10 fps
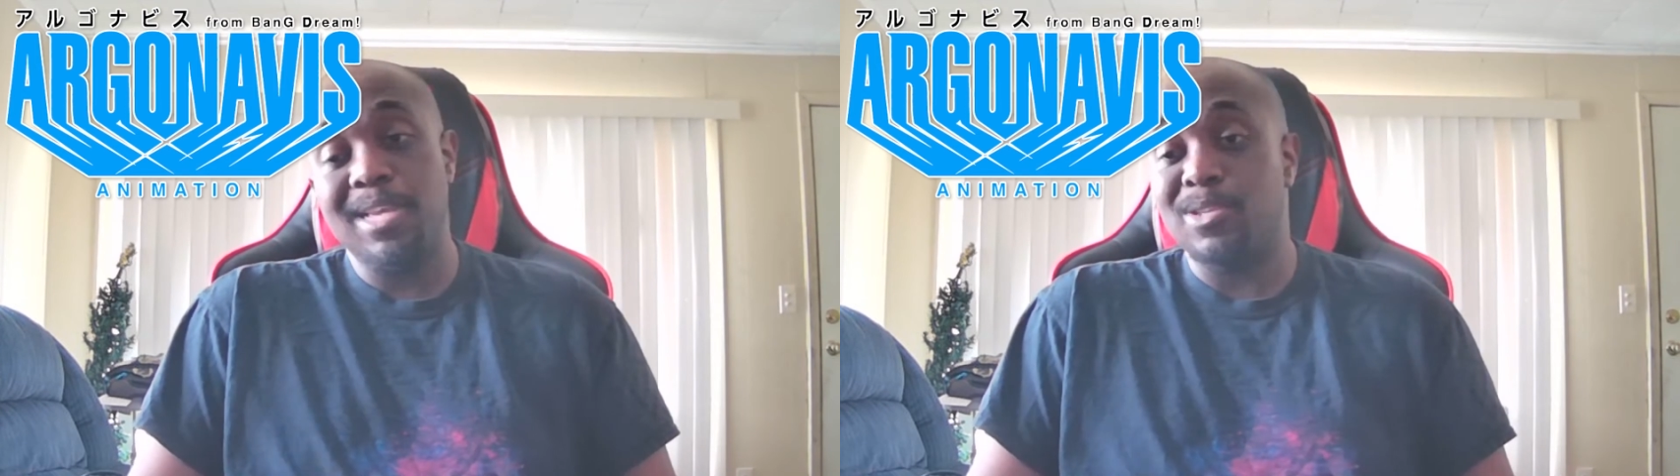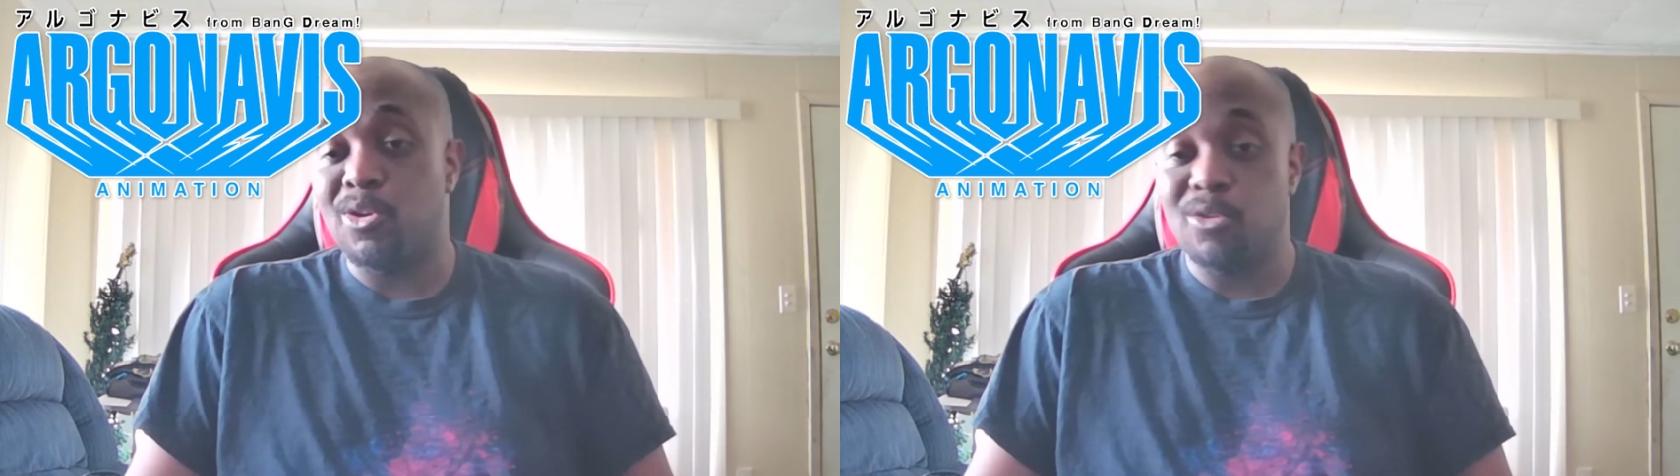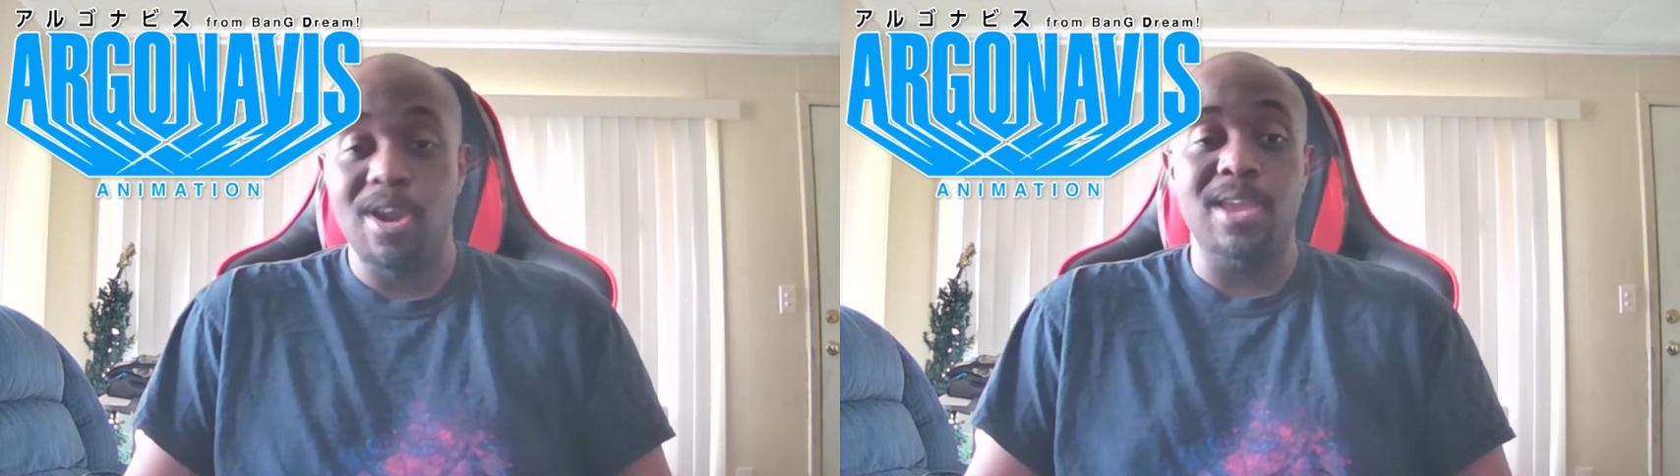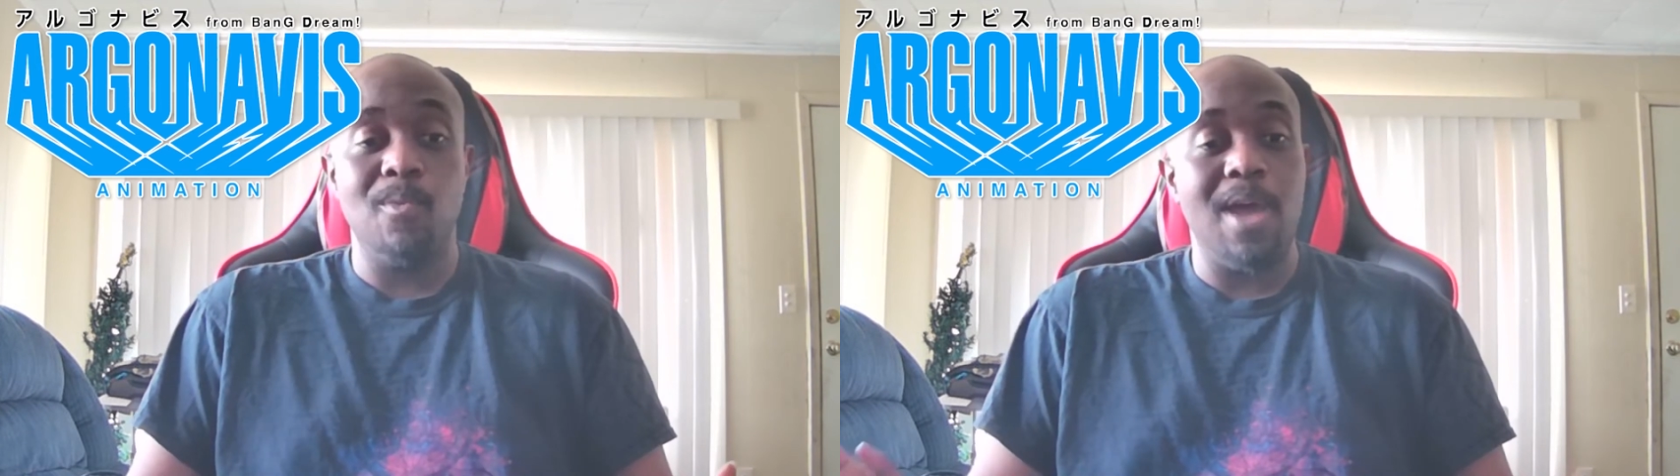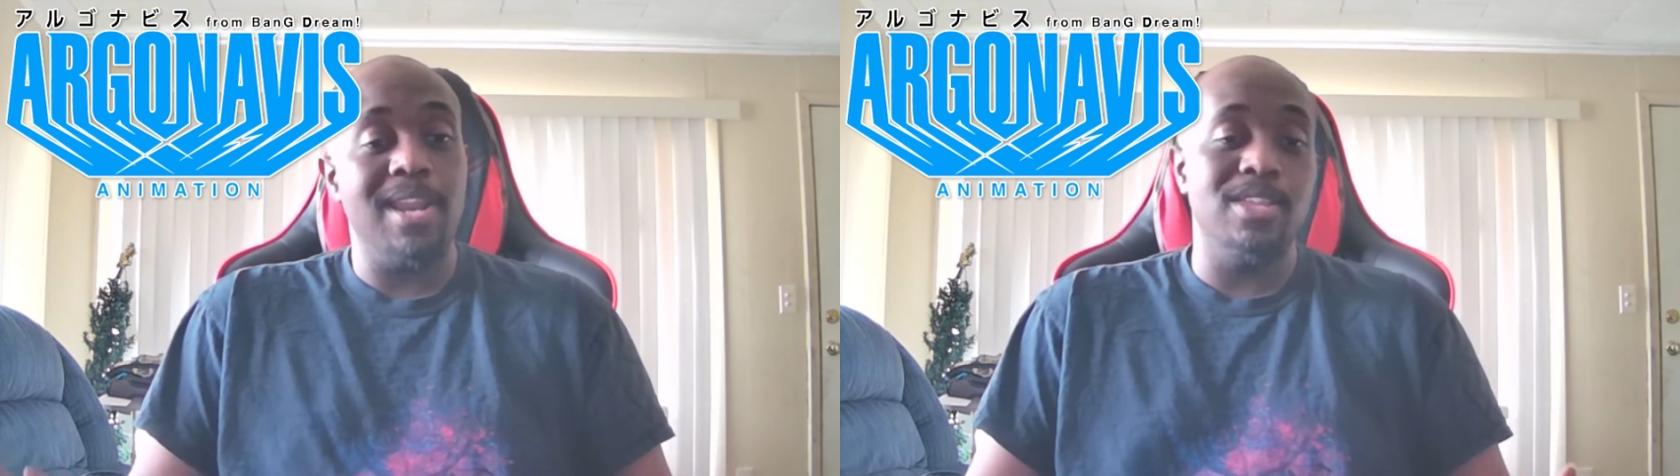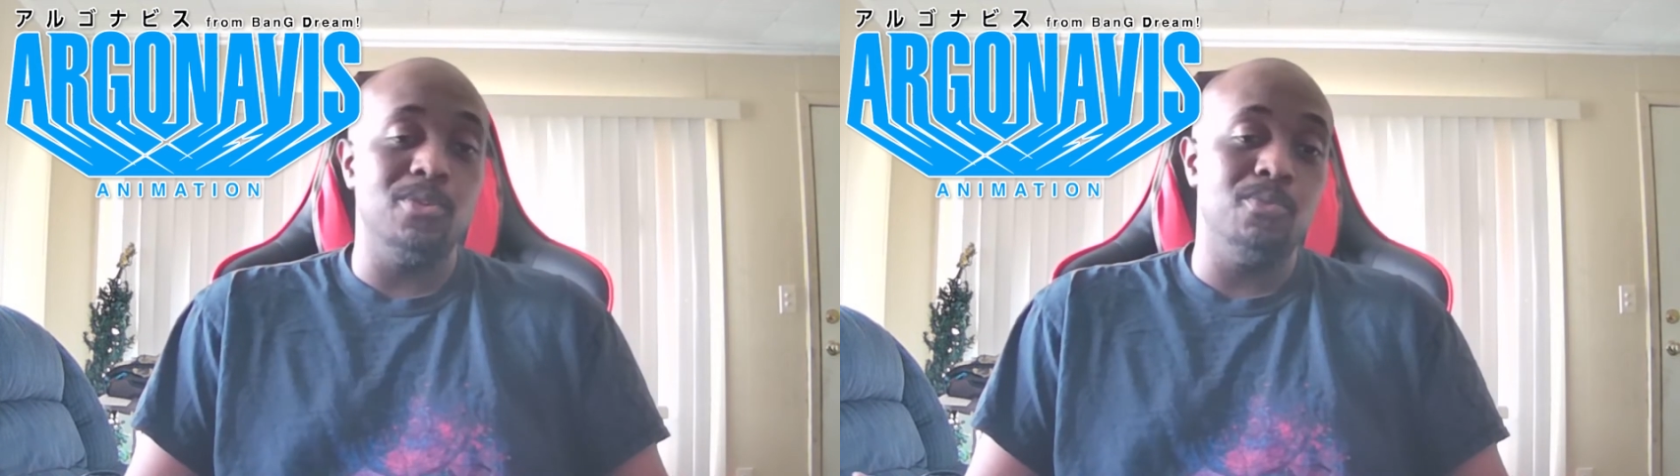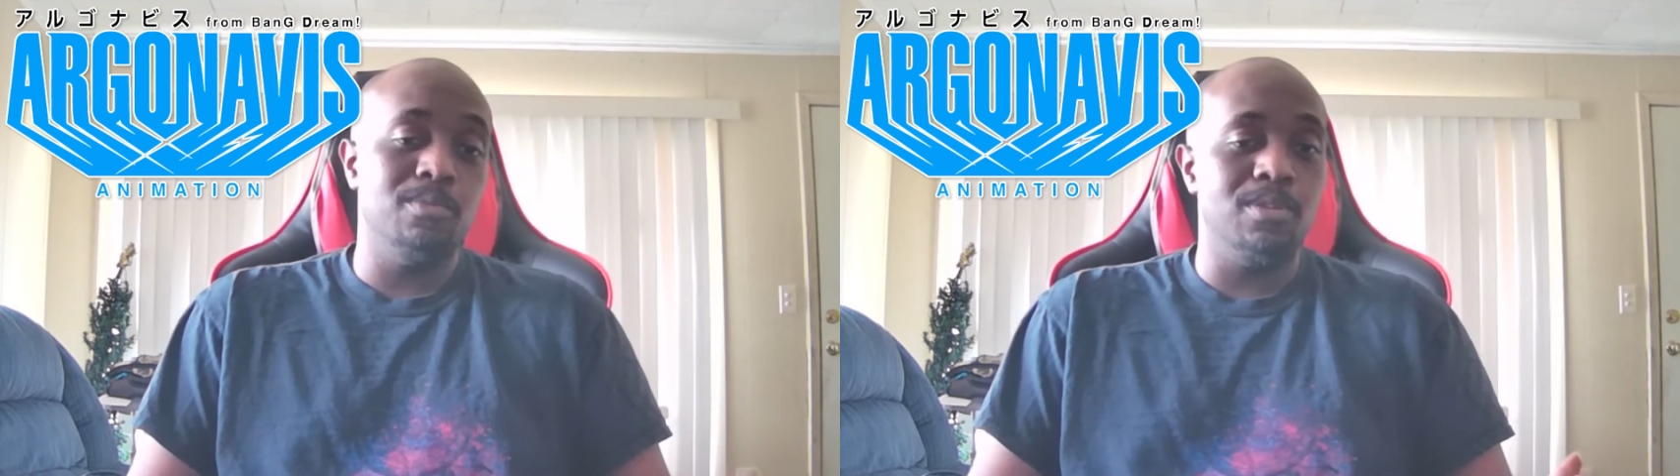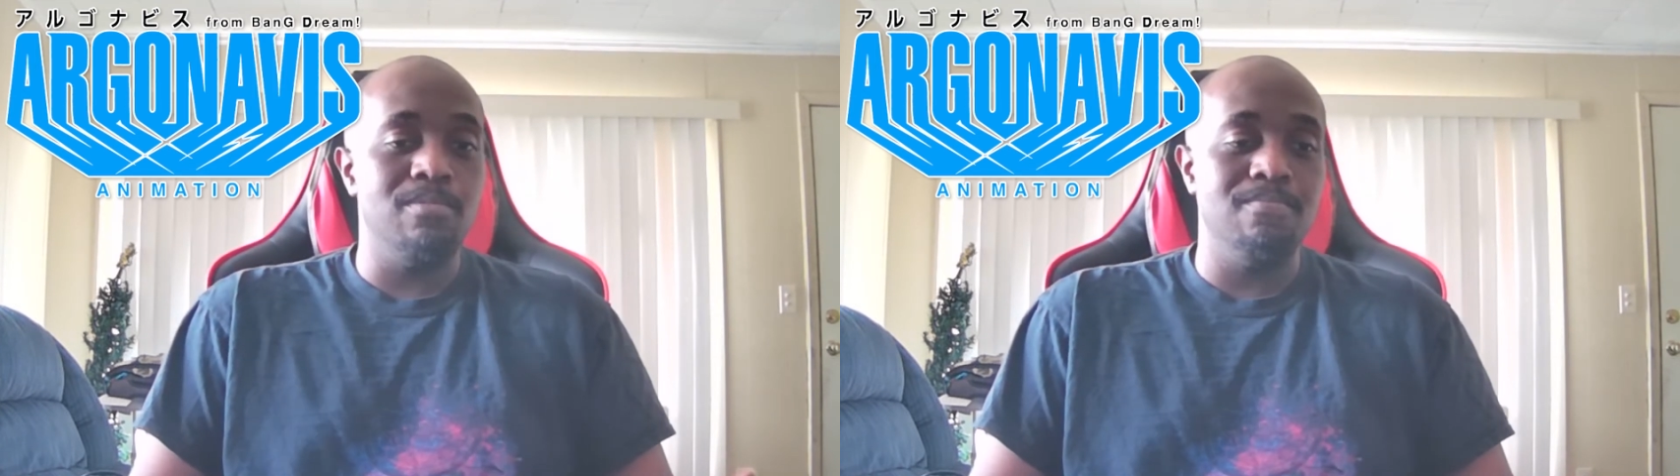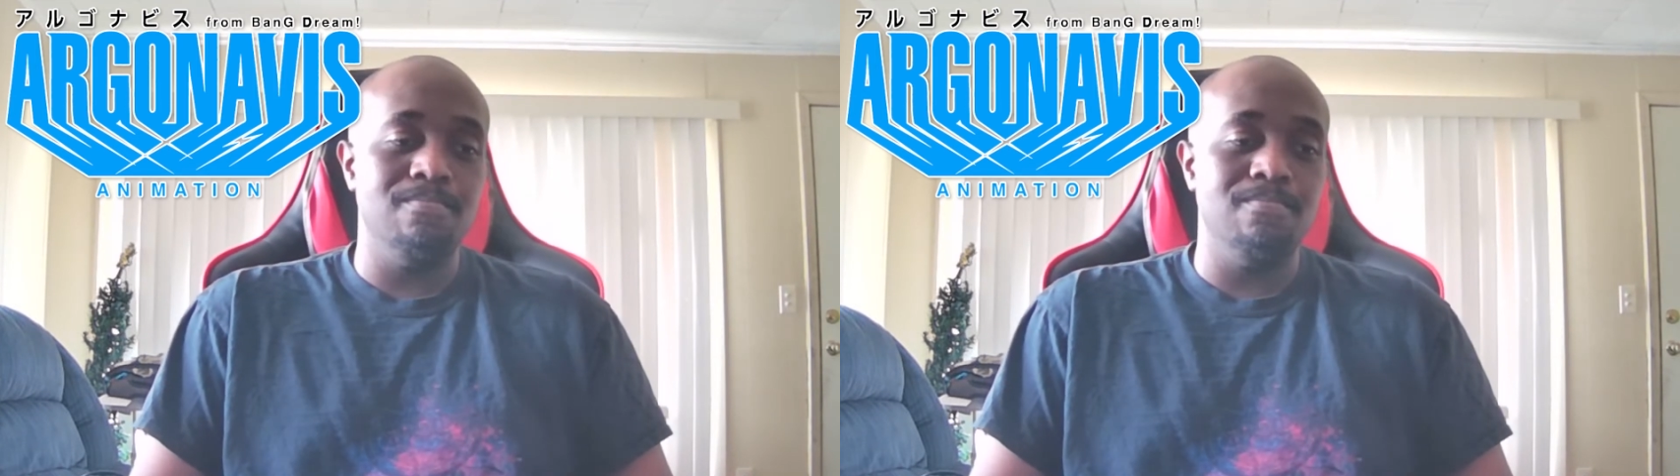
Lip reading: is so great, why didn't you